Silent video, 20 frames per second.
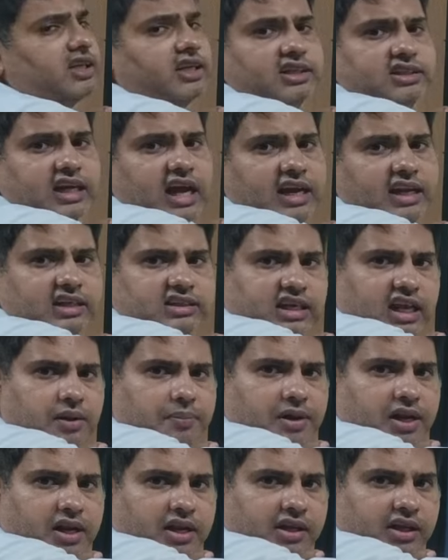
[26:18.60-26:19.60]
inside the cell
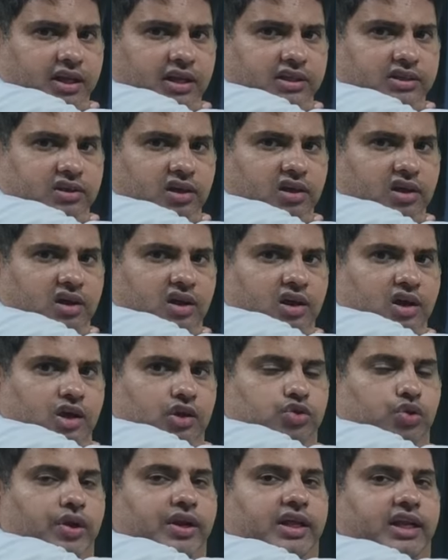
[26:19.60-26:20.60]
will increase.
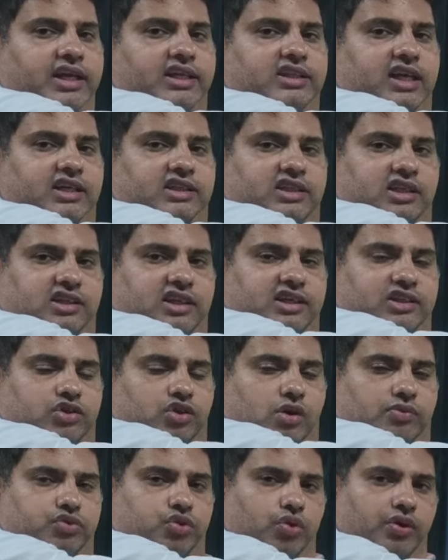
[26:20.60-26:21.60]
So increased concentration
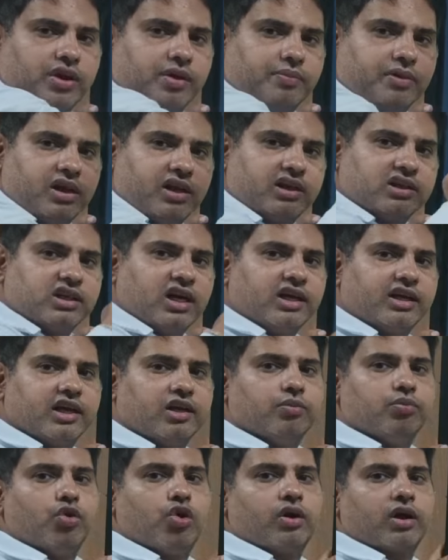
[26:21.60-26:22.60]
of sodium will result in
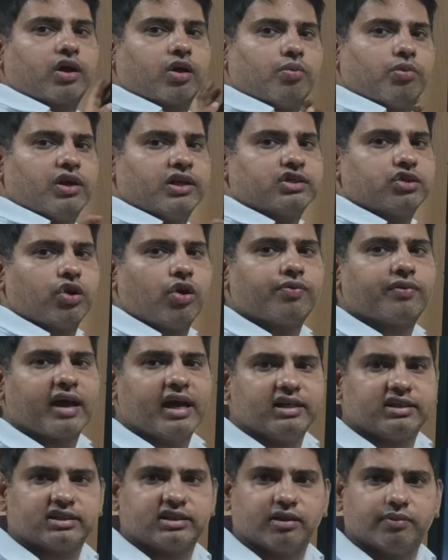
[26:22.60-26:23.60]
more accumulation of
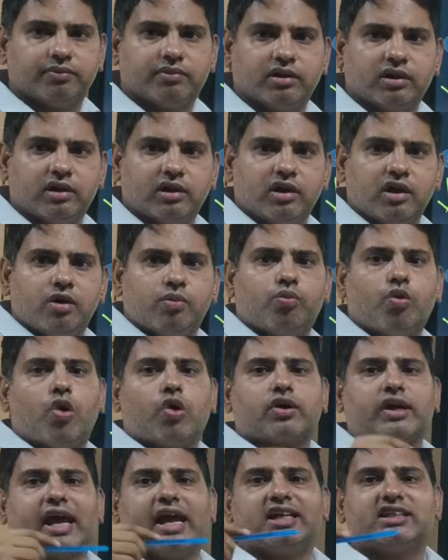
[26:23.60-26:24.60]
calcium.
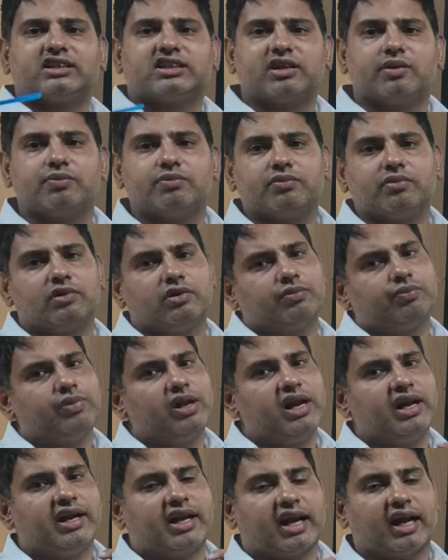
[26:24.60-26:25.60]
More calcium will
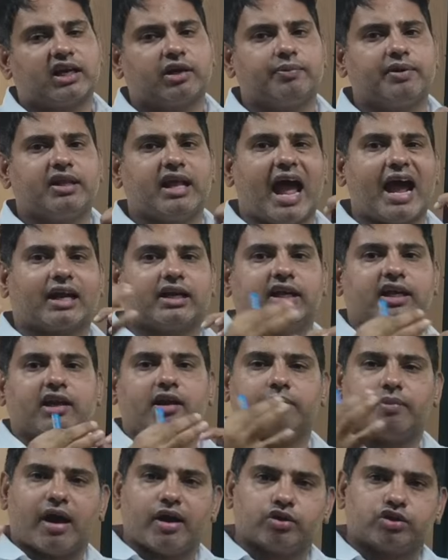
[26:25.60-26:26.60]
interact with actin
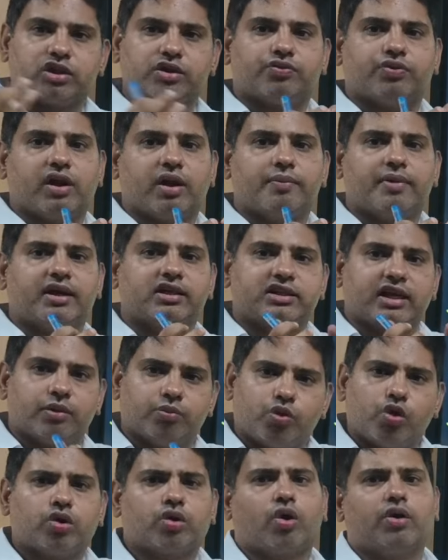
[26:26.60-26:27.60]
and myosin filaments, and
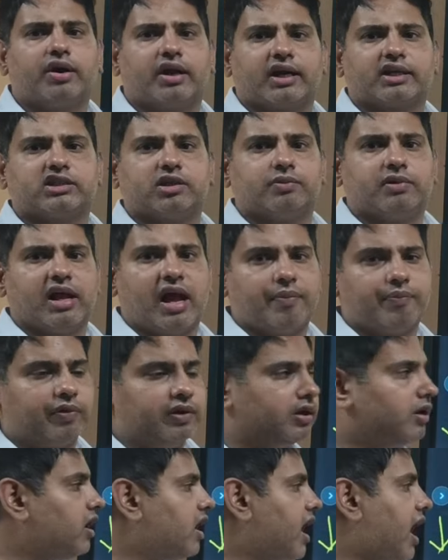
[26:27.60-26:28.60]
more contraction will
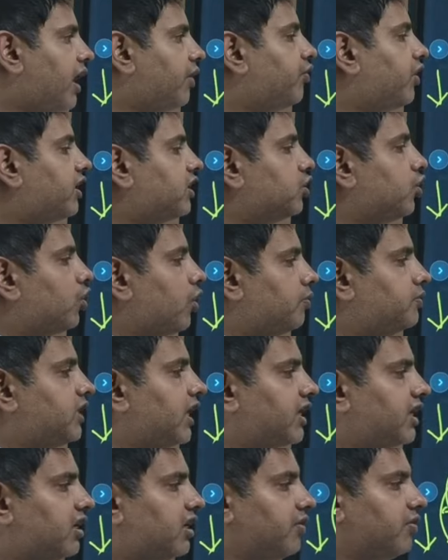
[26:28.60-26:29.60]
happen. And what is your
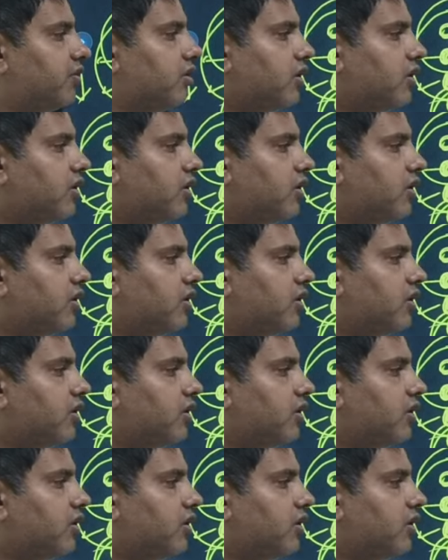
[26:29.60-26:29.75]
objective?